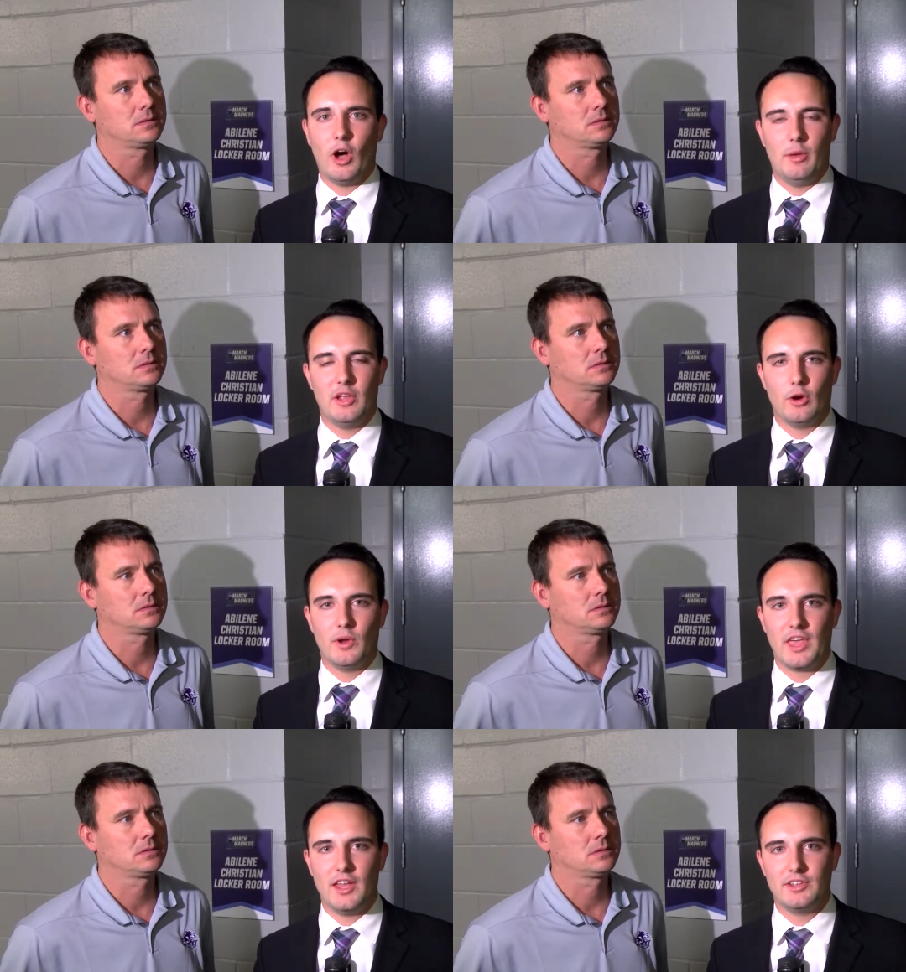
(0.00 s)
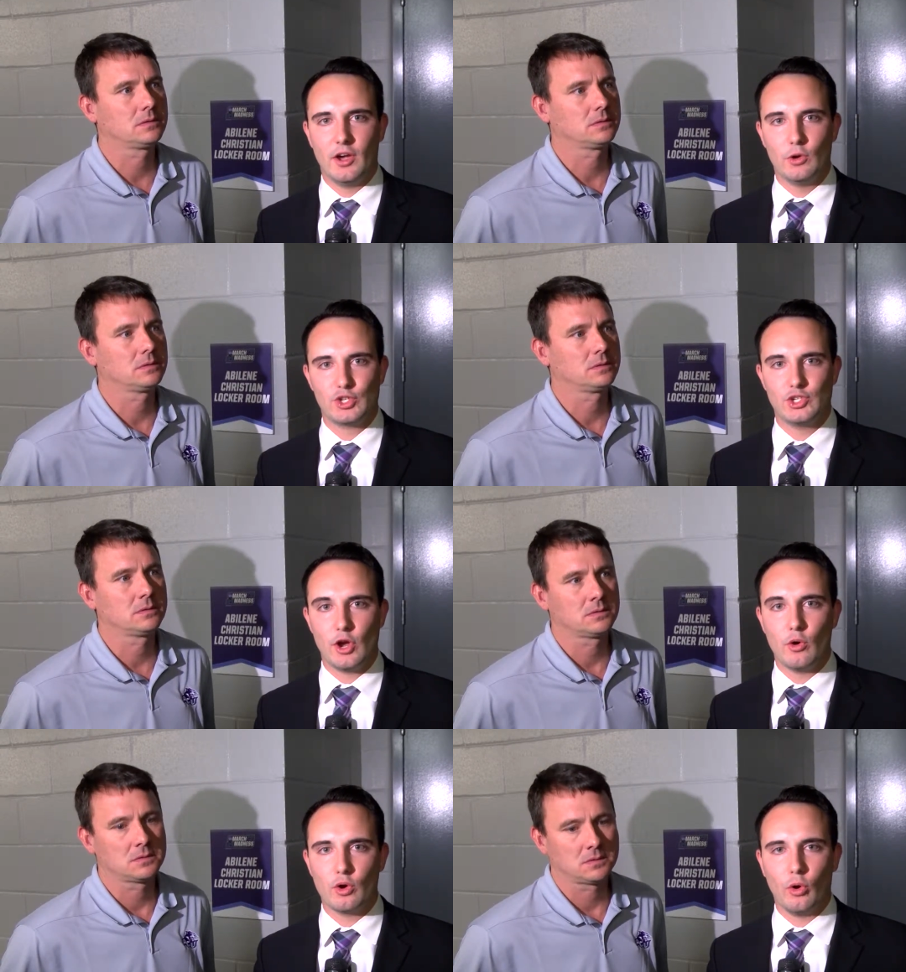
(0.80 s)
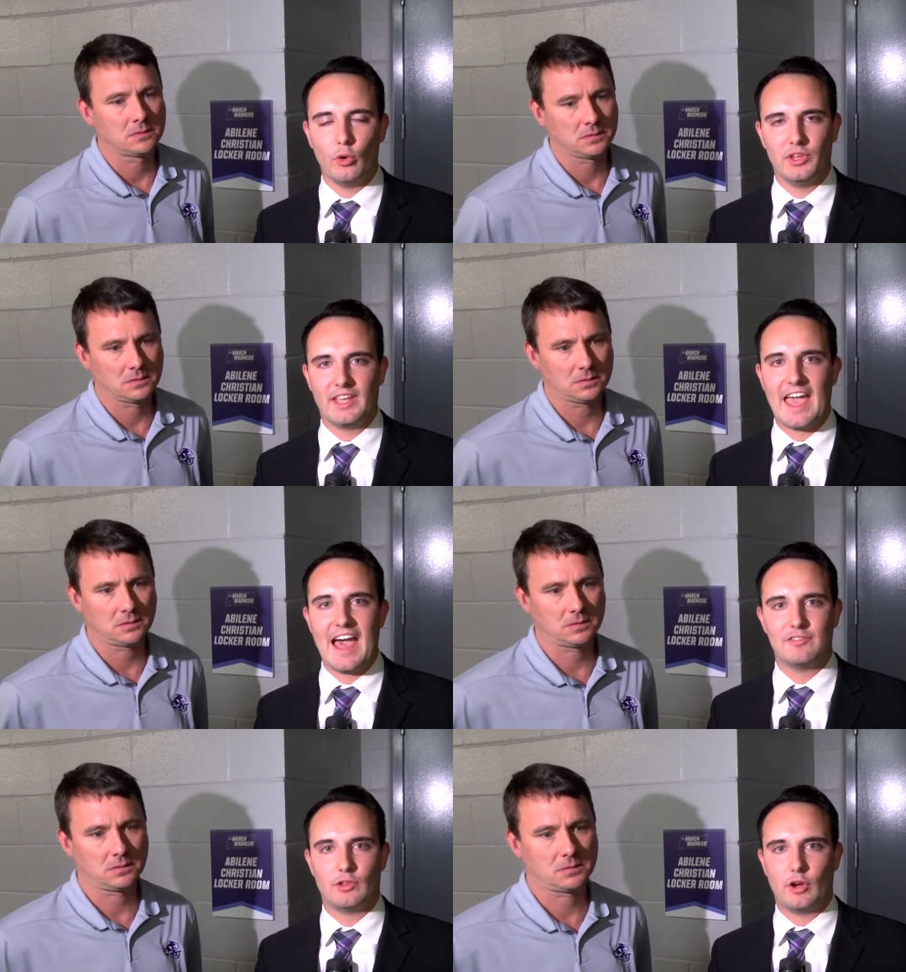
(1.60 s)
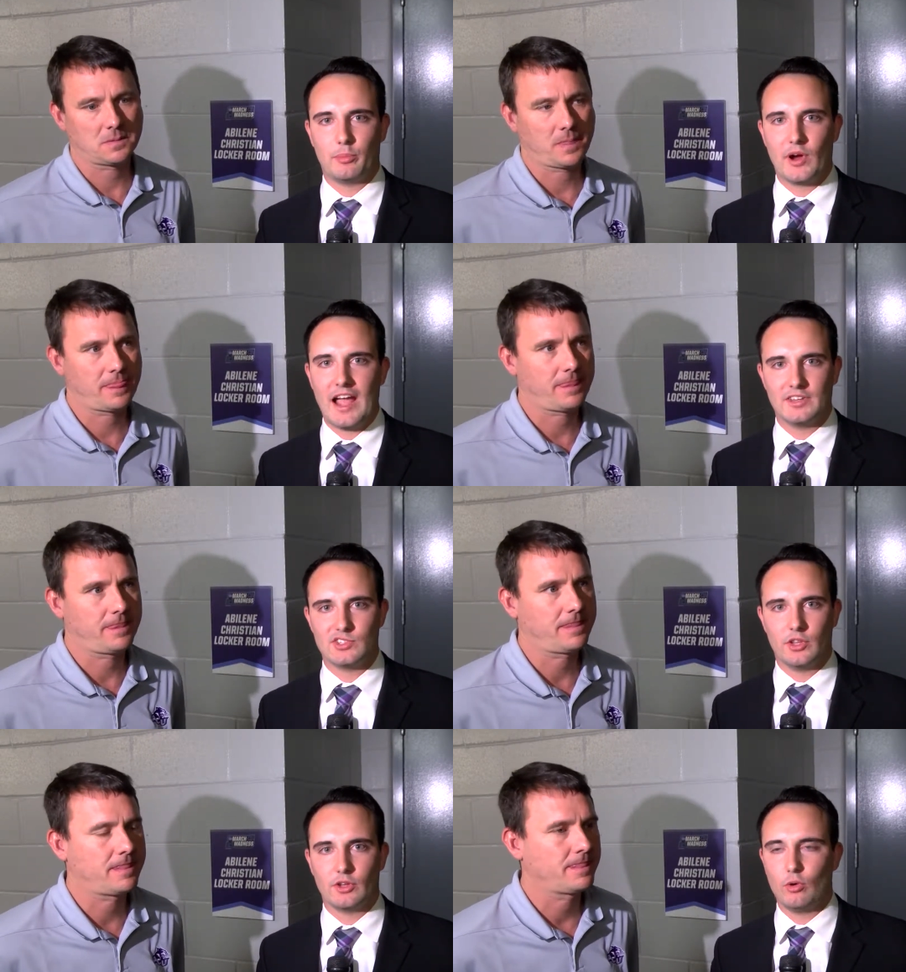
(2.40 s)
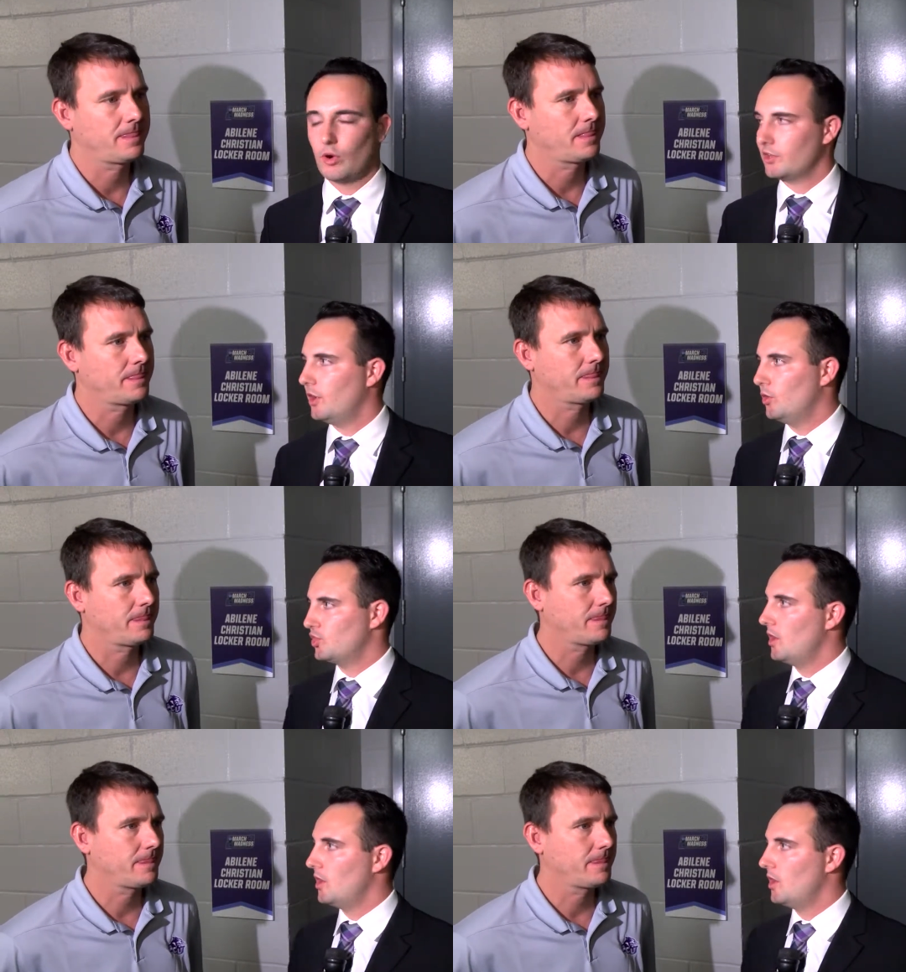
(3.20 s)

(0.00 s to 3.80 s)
Speaker 1: Well, I'm here with head coach Joe Golding after their practice on the court.